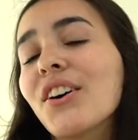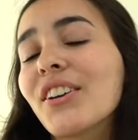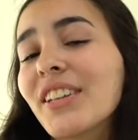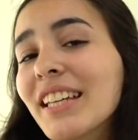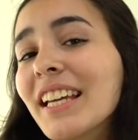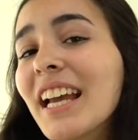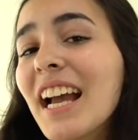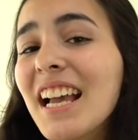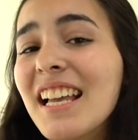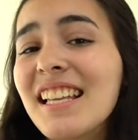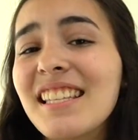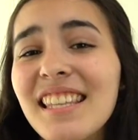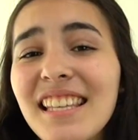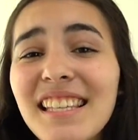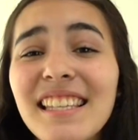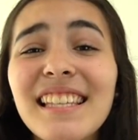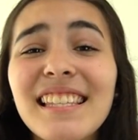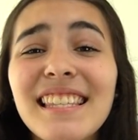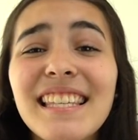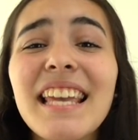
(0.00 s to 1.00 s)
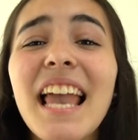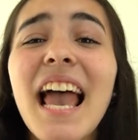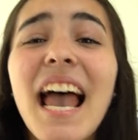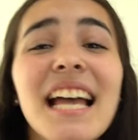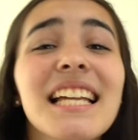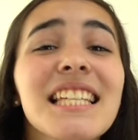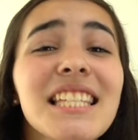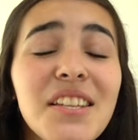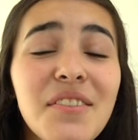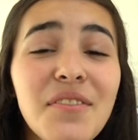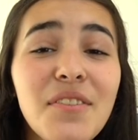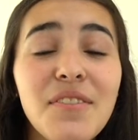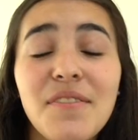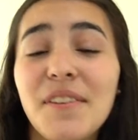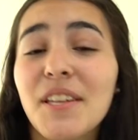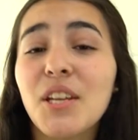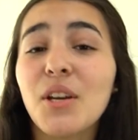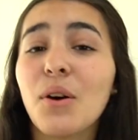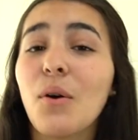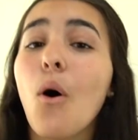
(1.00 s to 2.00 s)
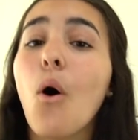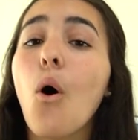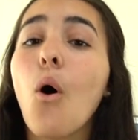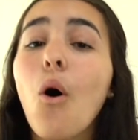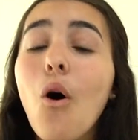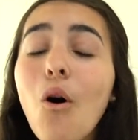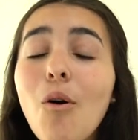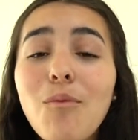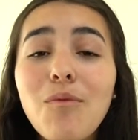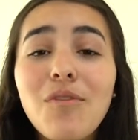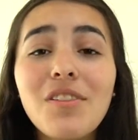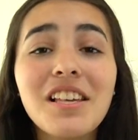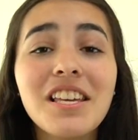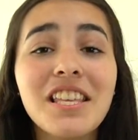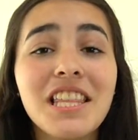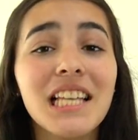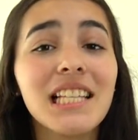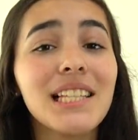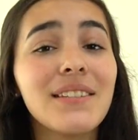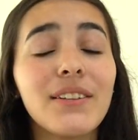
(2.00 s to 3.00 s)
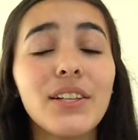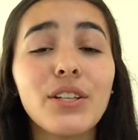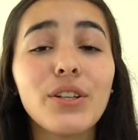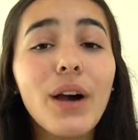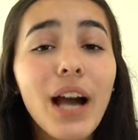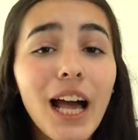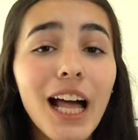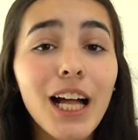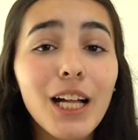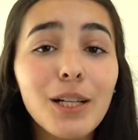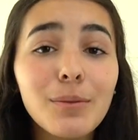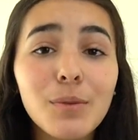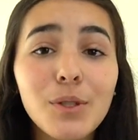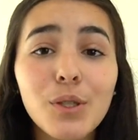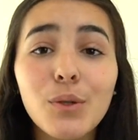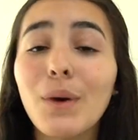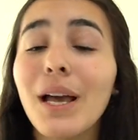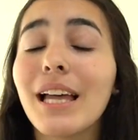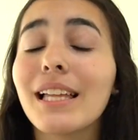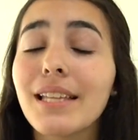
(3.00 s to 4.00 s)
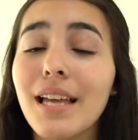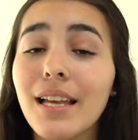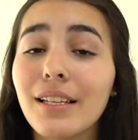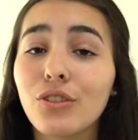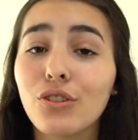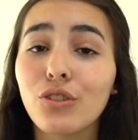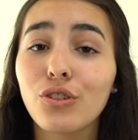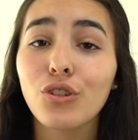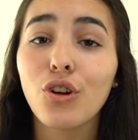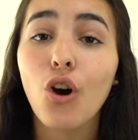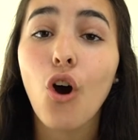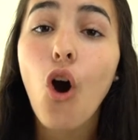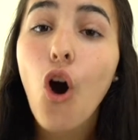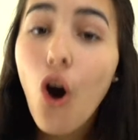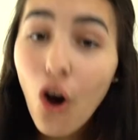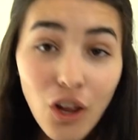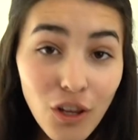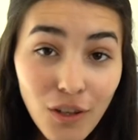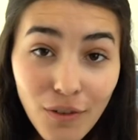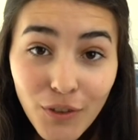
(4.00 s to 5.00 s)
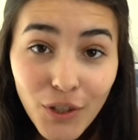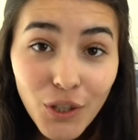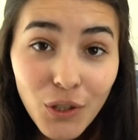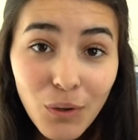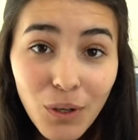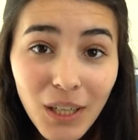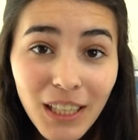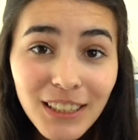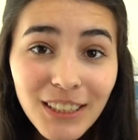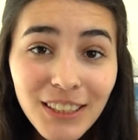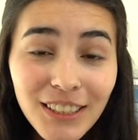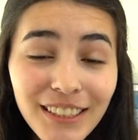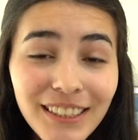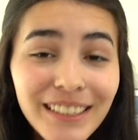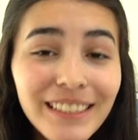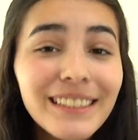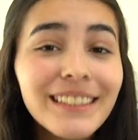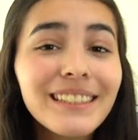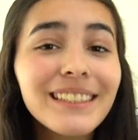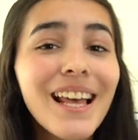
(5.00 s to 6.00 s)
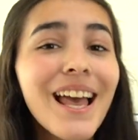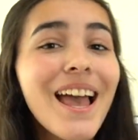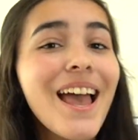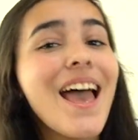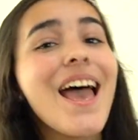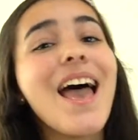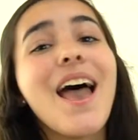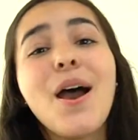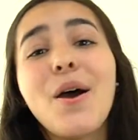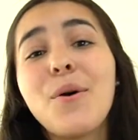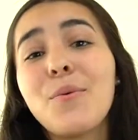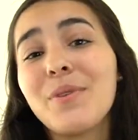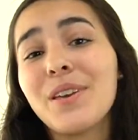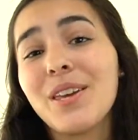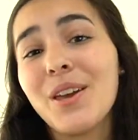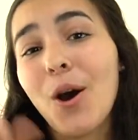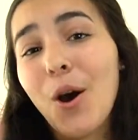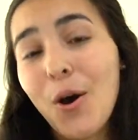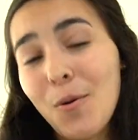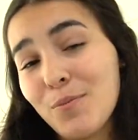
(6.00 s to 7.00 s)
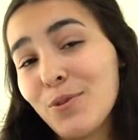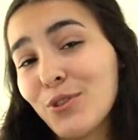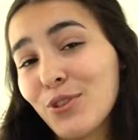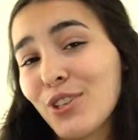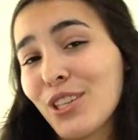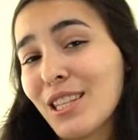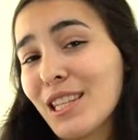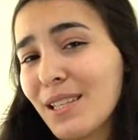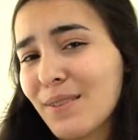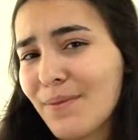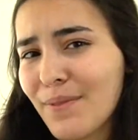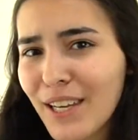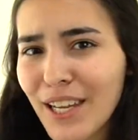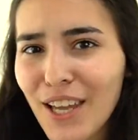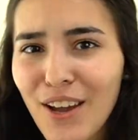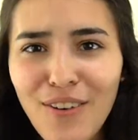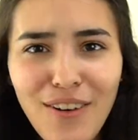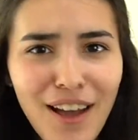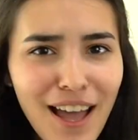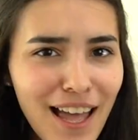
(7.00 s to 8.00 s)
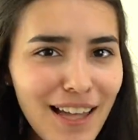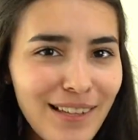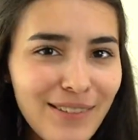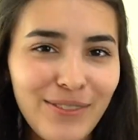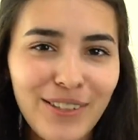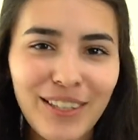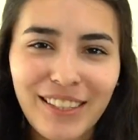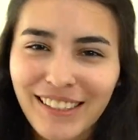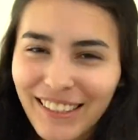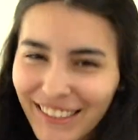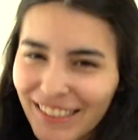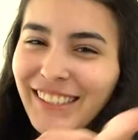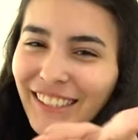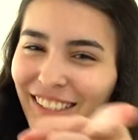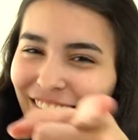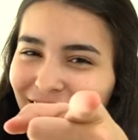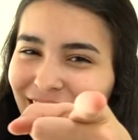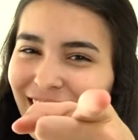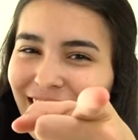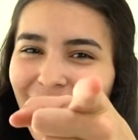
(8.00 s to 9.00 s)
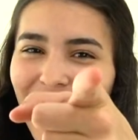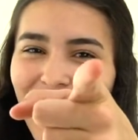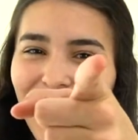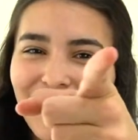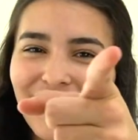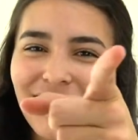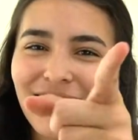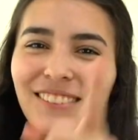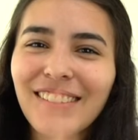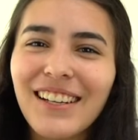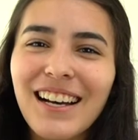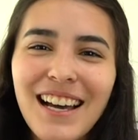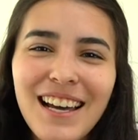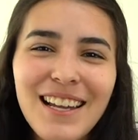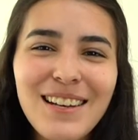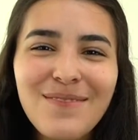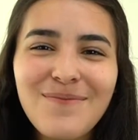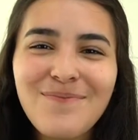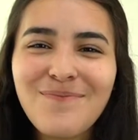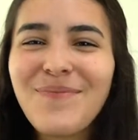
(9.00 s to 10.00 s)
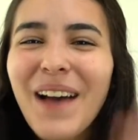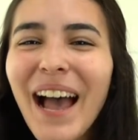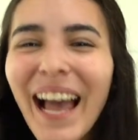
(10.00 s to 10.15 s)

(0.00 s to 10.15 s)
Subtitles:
Okay guys, this is the end of the video. Hopefully this video helped you and answered all of your questions. We hope you enjoyed this video and we'll see you on the next one.